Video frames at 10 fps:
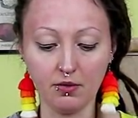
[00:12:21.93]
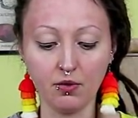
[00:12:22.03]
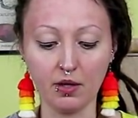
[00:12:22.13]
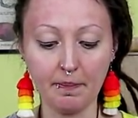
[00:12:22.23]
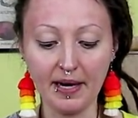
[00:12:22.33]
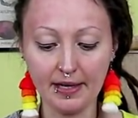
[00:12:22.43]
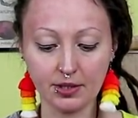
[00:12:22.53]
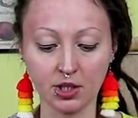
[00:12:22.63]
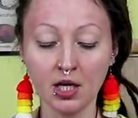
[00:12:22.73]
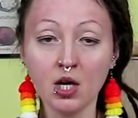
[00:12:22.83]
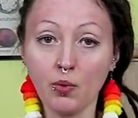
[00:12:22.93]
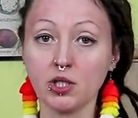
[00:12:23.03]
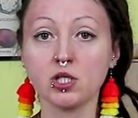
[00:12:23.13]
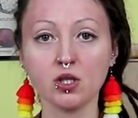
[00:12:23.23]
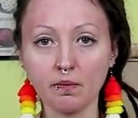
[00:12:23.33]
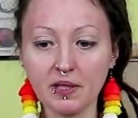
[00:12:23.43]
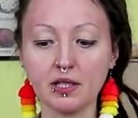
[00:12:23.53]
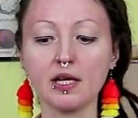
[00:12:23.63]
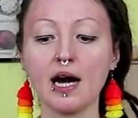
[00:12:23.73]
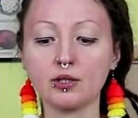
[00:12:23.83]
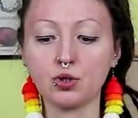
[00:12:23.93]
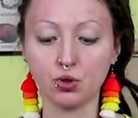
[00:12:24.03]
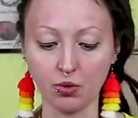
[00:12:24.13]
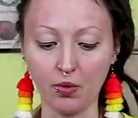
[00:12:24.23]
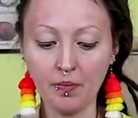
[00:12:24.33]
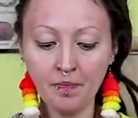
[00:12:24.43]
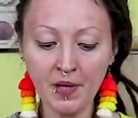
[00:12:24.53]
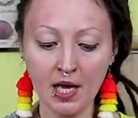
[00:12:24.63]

fall apart, which is completely untrue.